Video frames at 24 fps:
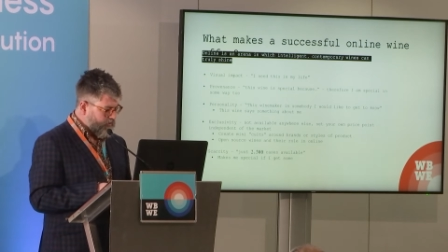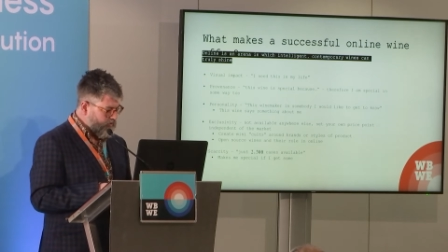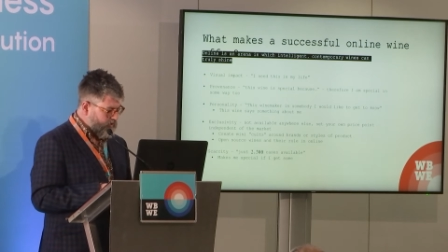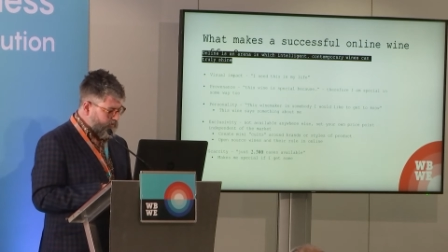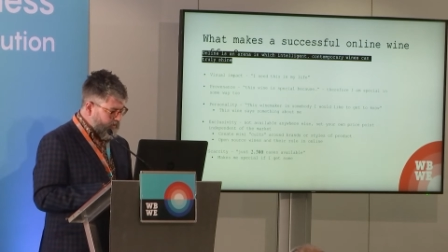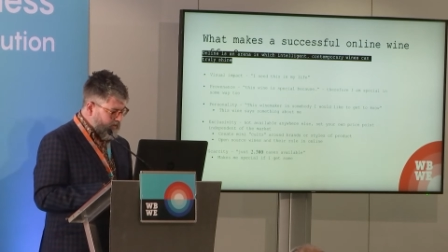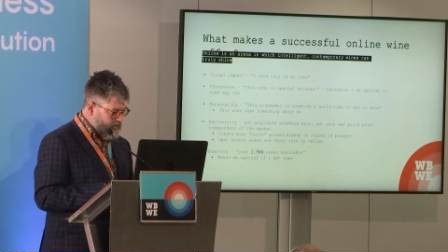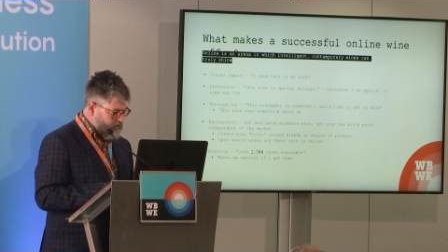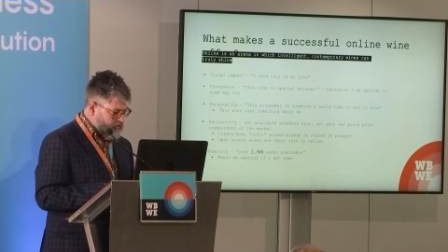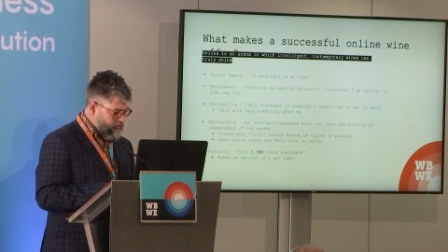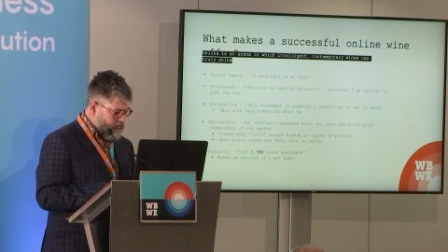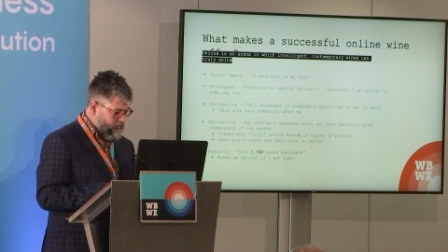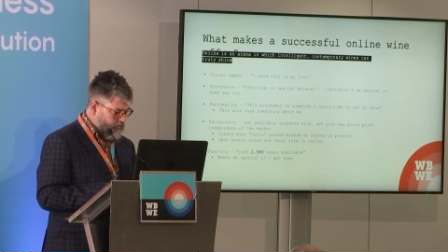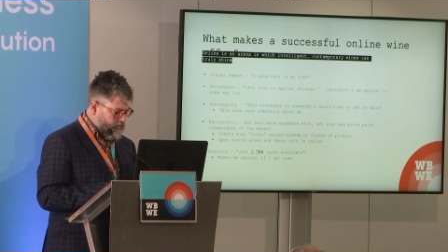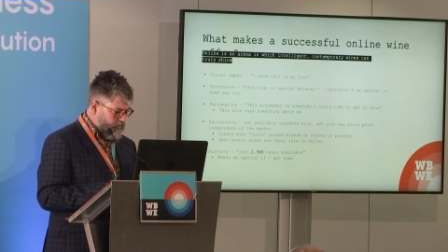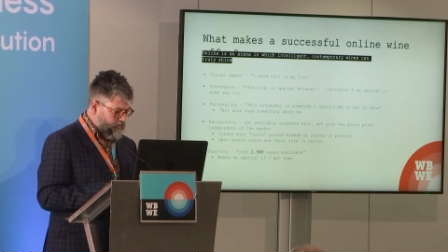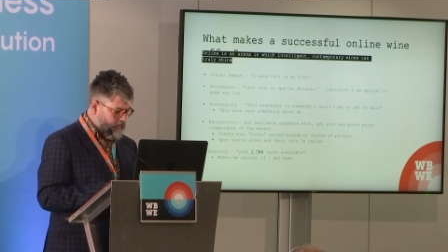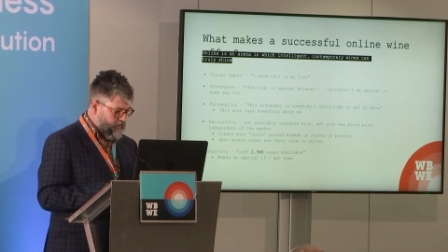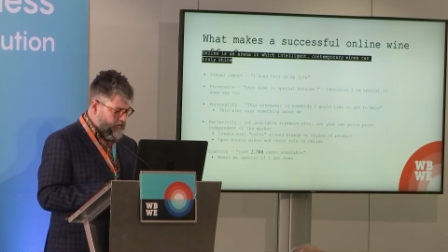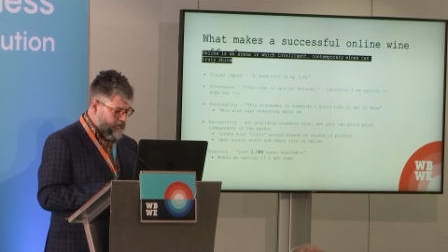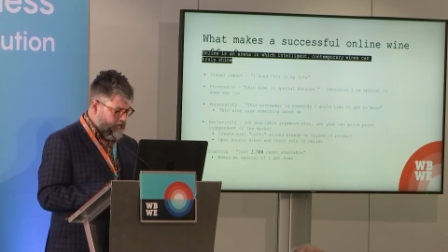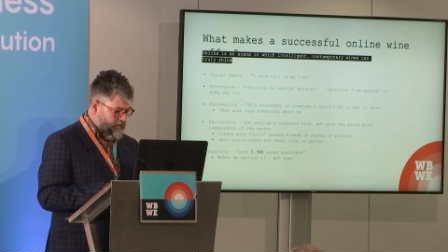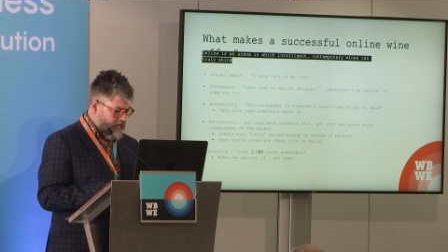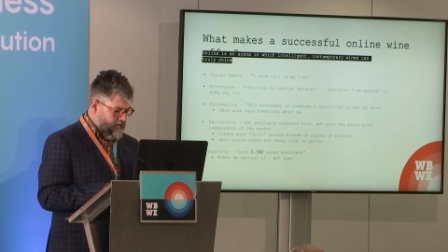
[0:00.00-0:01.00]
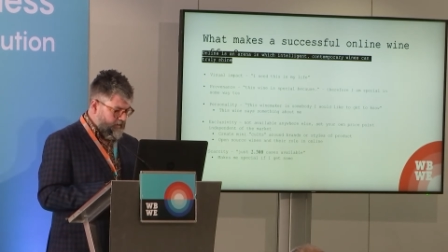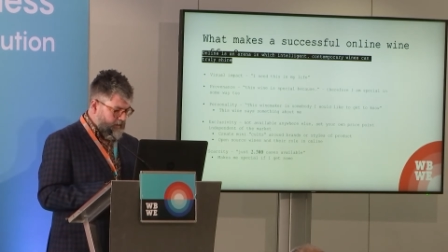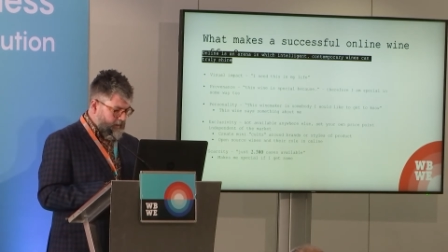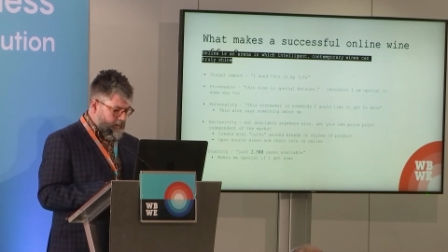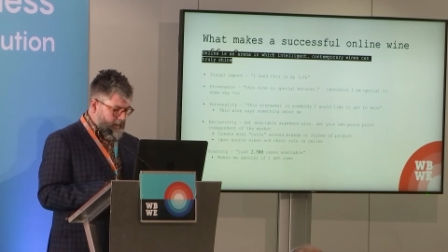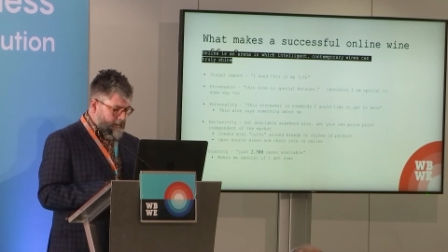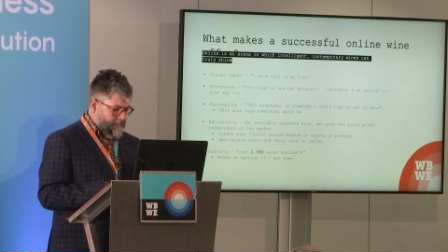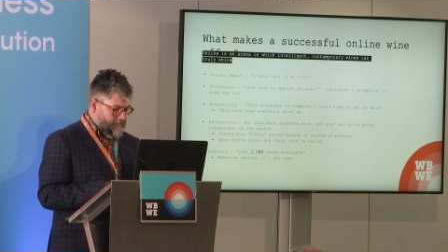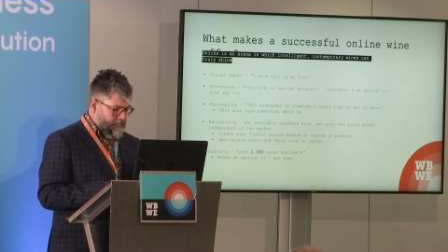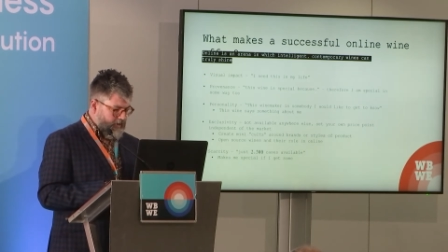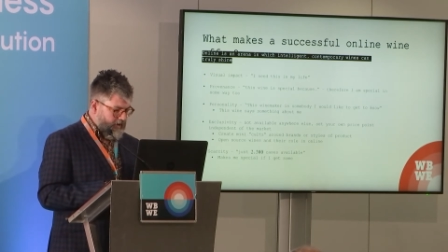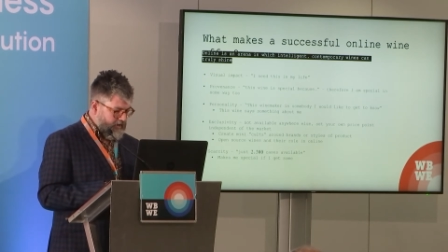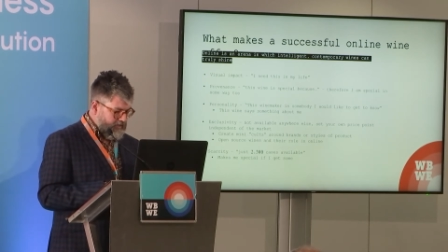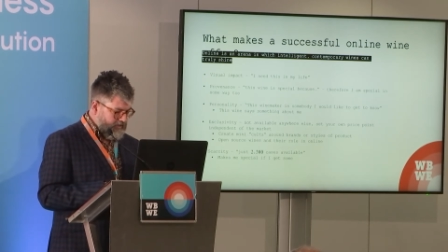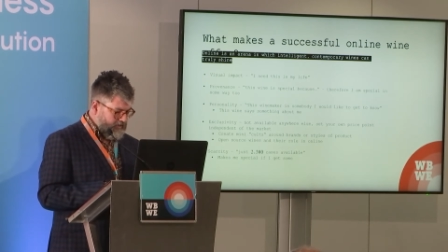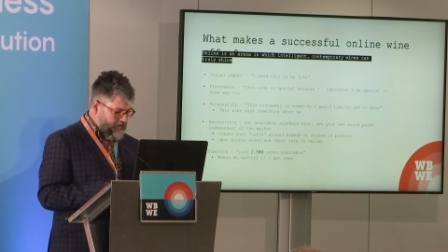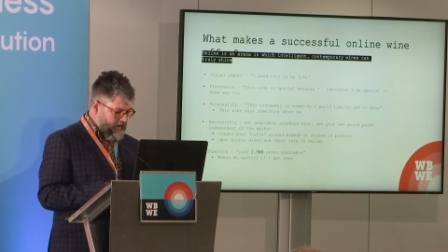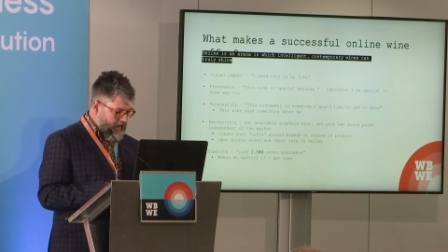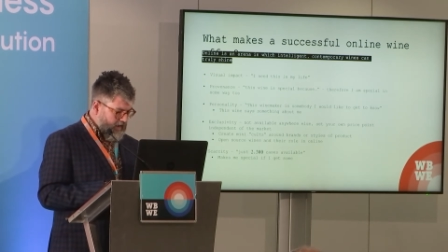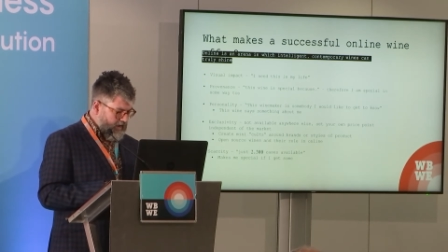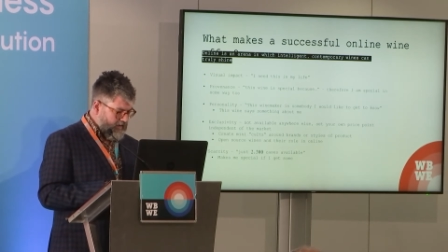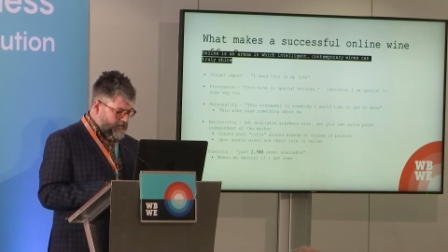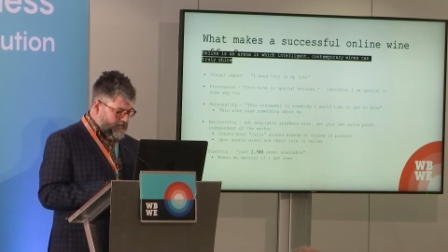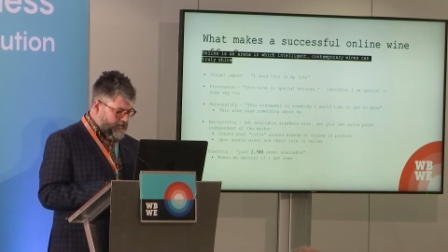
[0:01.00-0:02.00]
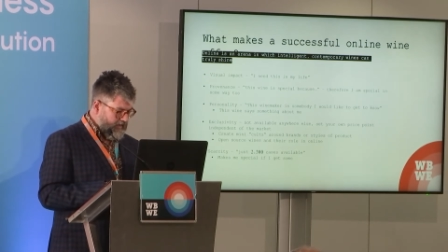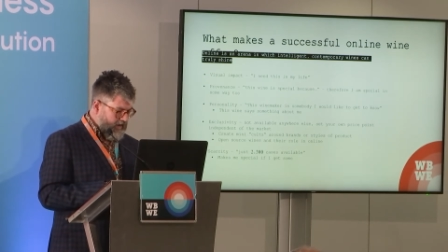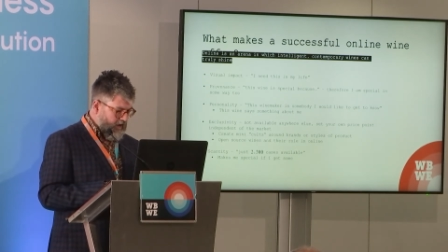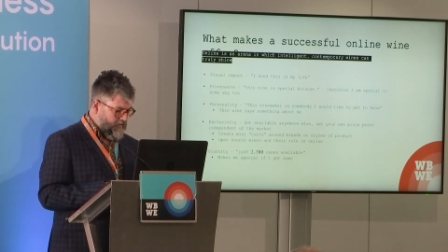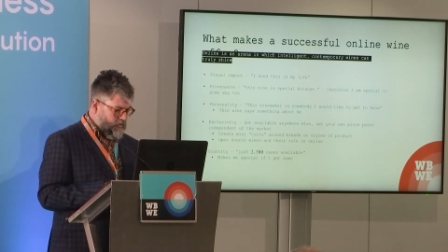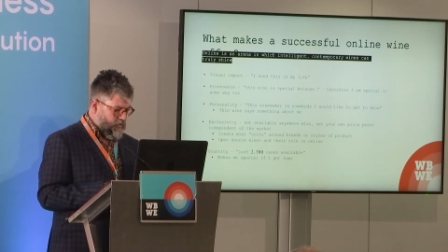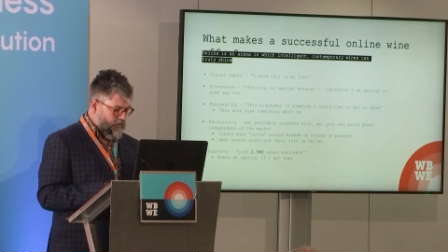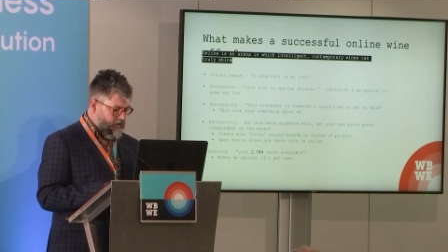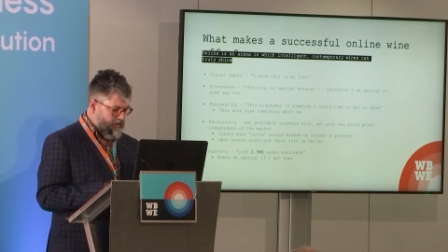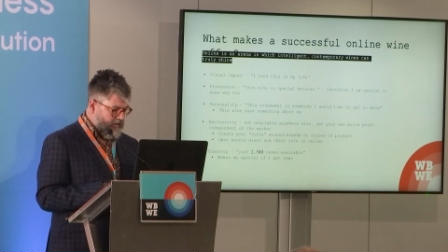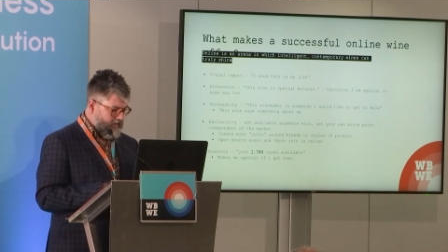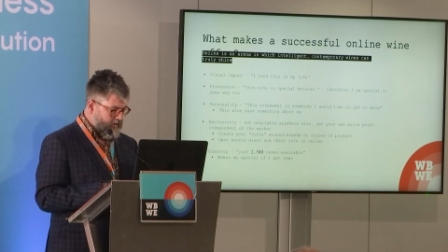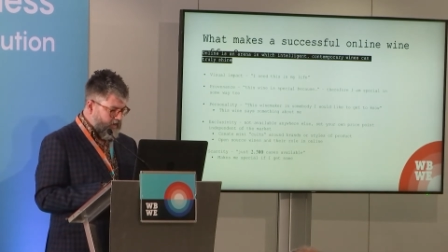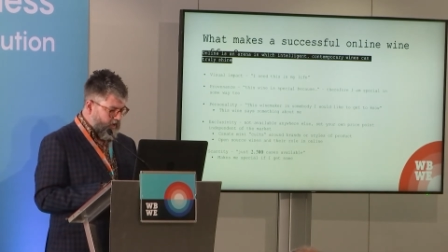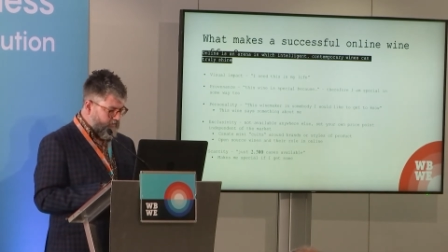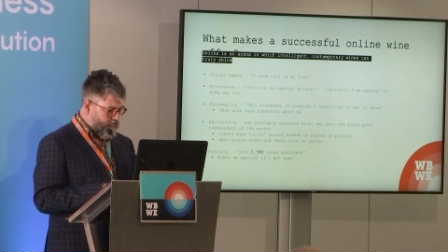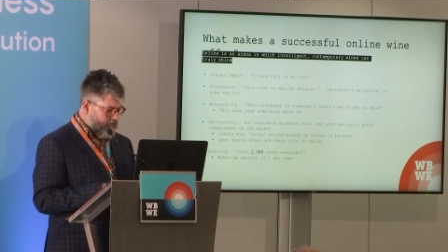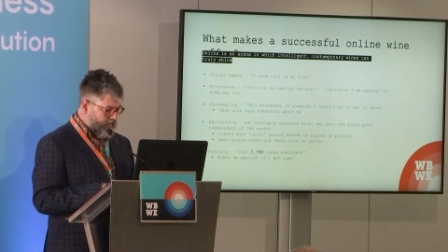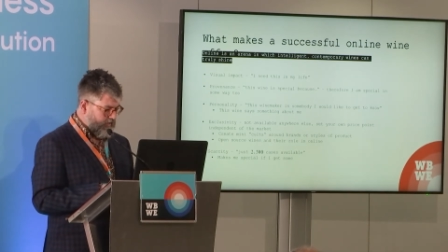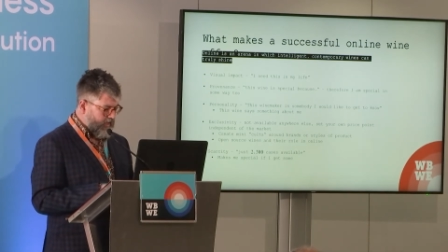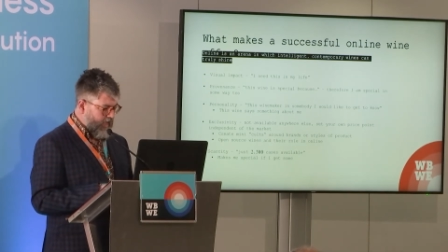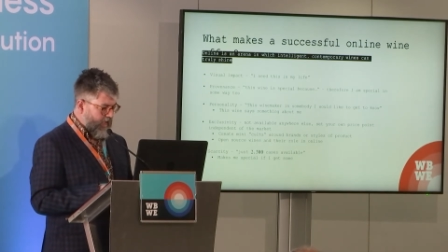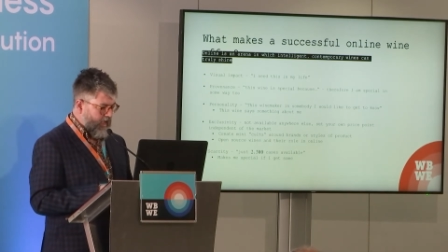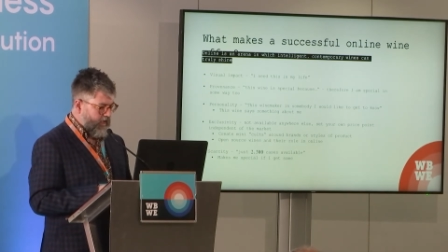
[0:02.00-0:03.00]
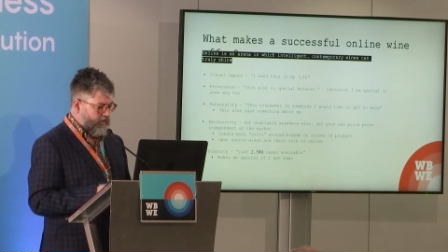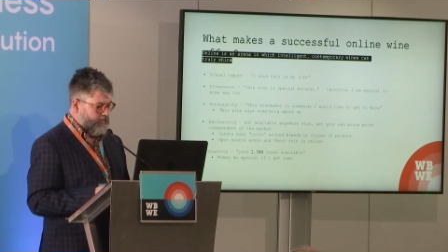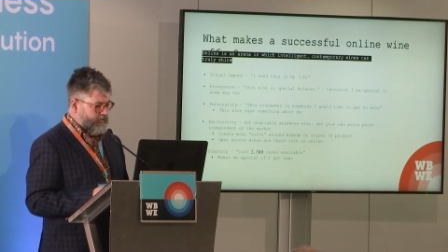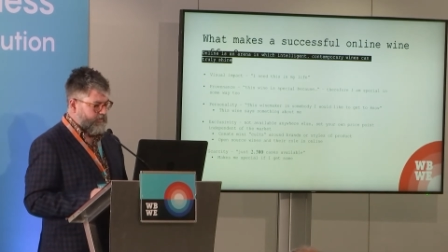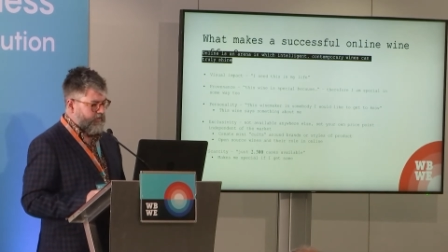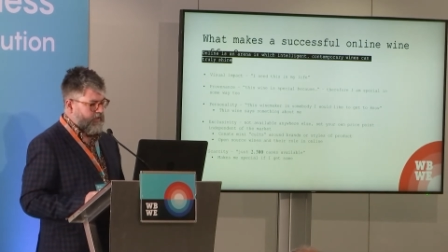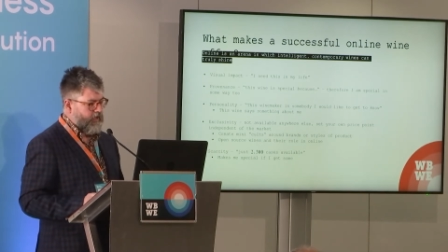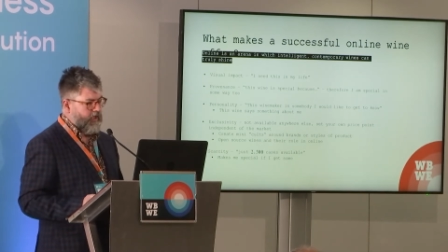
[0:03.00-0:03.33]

special. Personality, I've already covered that.